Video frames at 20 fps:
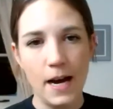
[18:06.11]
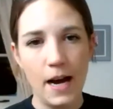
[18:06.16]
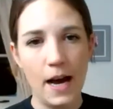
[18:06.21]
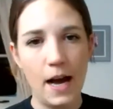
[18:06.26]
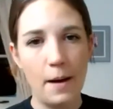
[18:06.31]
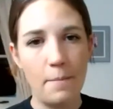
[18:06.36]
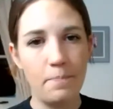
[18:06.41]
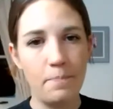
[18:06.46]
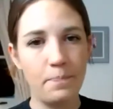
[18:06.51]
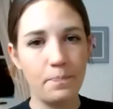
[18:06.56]

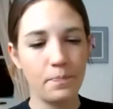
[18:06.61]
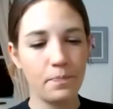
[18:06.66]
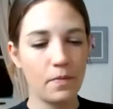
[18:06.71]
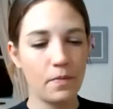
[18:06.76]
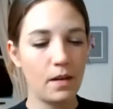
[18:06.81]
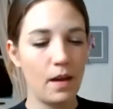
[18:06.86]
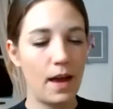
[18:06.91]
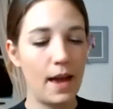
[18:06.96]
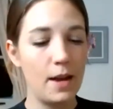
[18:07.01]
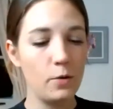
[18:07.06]

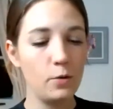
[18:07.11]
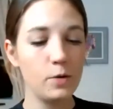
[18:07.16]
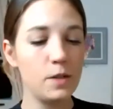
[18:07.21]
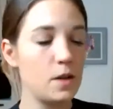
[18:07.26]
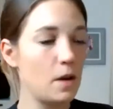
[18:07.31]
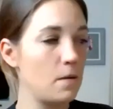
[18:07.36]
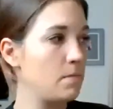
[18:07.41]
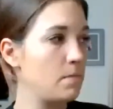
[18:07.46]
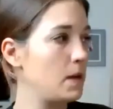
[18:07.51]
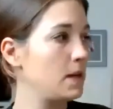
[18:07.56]
It
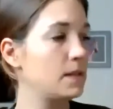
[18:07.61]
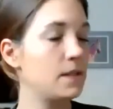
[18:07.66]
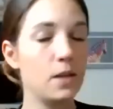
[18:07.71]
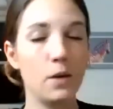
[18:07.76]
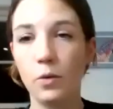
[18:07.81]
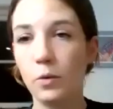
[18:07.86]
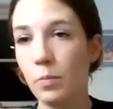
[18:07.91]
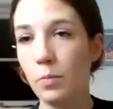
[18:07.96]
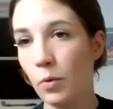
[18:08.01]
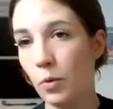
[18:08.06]
also means
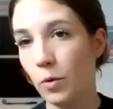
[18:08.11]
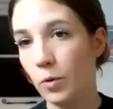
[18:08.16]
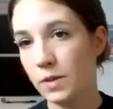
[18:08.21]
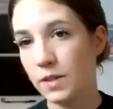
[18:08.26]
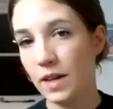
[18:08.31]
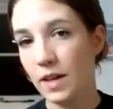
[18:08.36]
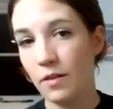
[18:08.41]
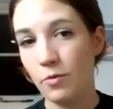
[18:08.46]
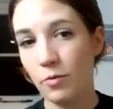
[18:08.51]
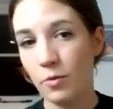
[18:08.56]
that all
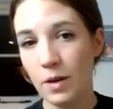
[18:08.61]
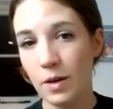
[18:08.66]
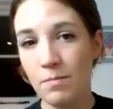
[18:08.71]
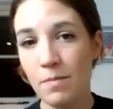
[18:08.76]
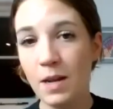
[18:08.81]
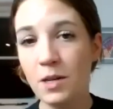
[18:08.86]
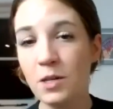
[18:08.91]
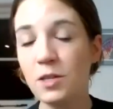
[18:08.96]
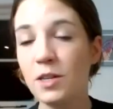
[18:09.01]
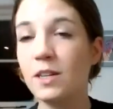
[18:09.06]
ports, I've already
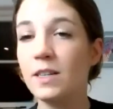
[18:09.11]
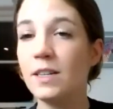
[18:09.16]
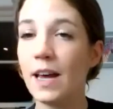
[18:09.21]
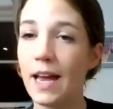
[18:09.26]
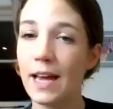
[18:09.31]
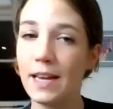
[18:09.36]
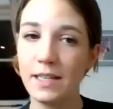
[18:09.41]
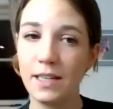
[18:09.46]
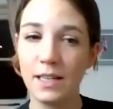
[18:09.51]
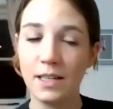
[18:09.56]
mentioned,
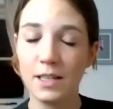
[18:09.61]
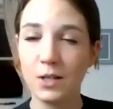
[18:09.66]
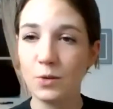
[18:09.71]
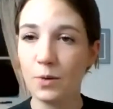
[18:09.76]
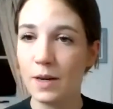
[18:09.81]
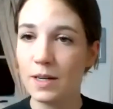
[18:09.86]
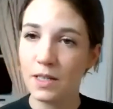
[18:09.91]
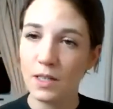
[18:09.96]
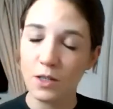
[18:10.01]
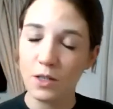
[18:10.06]
are 18 to
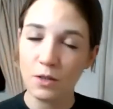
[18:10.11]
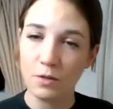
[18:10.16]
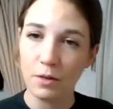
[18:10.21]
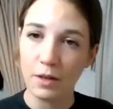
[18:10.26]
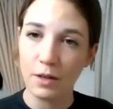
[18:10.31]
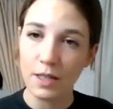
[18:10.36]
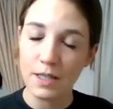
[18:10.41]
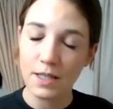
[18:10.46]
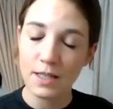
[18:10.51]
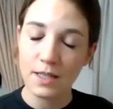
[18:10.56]
20
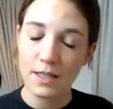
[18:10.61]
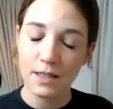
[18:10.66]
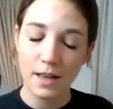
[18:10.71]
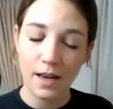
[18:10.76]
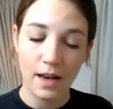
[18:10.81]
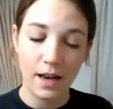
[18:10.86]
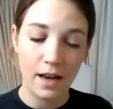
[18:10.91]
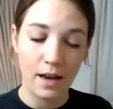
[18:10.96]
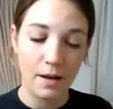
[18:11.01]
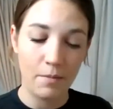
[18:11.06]
degrees
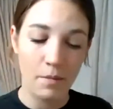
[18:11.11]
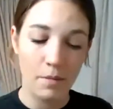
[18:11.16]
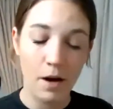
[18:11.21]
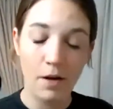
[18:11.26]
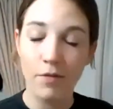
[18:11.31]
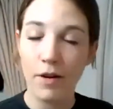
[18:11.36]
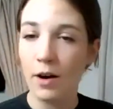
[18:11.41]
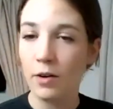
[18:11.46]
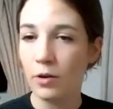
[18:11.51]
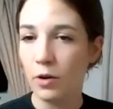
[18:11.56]

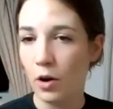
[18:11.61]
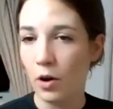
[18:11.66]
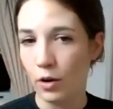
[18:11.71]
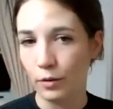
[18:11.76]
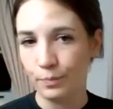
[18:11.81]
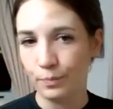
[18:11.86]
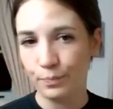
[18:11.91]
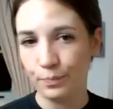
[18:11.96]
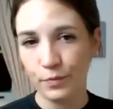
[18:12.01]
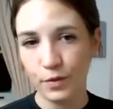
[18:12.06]
of
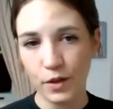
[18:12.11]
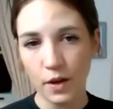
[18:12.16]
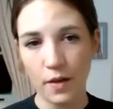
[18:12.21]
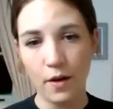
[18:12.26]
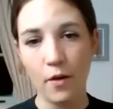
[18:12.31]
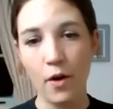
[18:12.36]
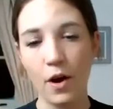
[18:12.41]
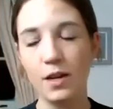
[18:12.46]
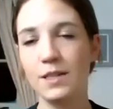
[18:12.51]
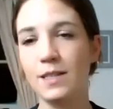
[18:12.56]
alcohol. So
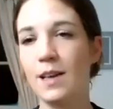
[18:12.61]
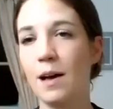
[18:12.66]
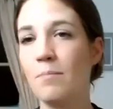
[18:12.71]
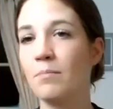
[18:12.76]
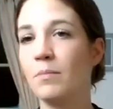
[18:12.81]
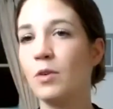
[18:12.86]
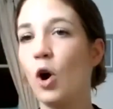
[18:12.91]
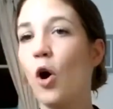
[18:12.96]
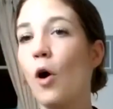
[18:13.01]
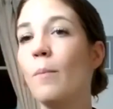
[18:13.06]
there are
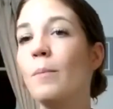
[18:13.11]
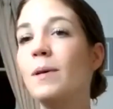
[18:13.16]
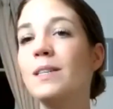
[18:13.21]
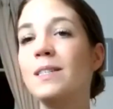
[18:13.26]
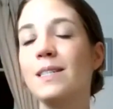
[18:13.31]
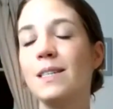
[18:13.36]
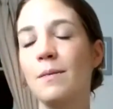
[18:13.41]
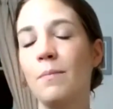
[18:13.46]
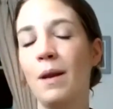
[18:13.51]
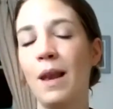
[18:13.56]
some
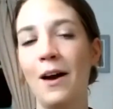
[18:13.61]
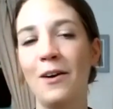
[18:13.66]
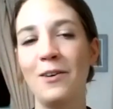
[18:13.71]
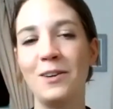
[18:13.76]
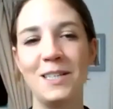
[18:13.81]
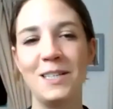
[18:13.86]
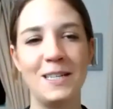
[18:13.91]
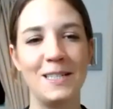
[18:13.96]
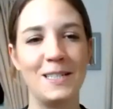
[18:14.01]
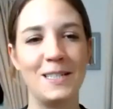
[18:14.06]
common
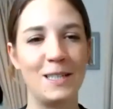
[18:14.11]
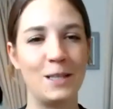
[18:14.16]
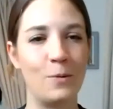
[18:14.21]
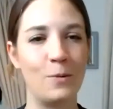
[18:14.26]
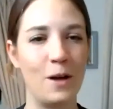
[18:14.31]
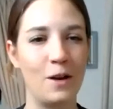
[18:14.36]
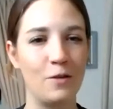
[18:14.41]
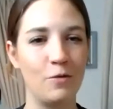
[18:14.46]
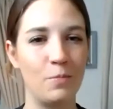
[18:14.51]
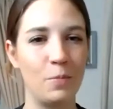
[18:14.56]
similarities in the
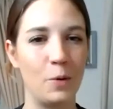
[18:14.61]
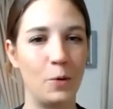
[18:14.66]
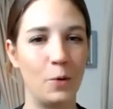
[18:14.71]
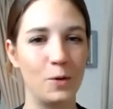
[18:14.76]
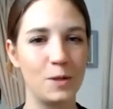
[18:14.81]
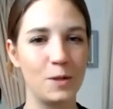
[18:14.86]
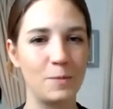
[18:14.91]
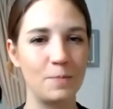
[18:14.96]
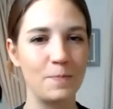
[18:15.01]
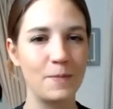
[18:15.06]
world of
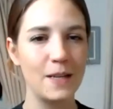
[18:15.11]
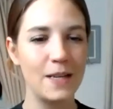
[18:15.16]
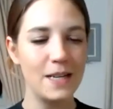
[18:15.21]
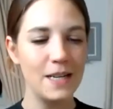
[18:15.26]
port.